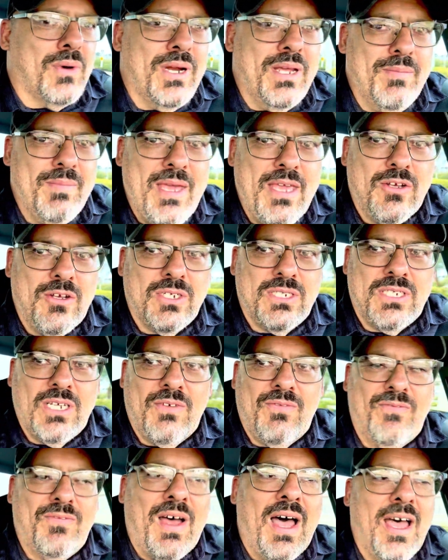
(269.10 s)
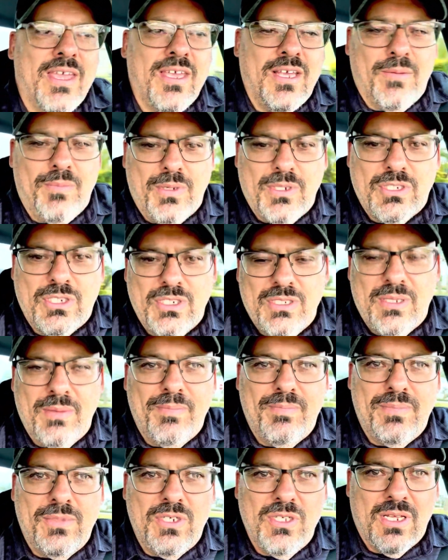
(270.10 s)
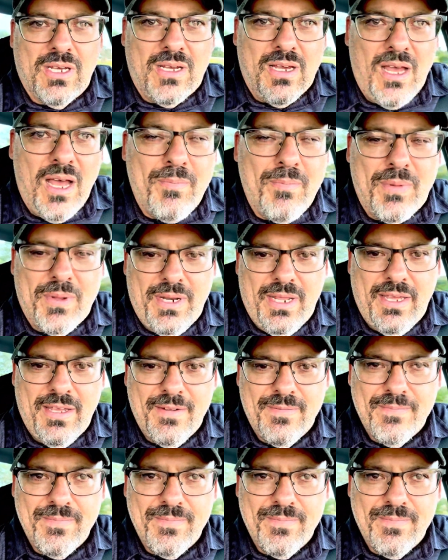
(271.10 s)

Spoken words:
make yourself valuable to the company.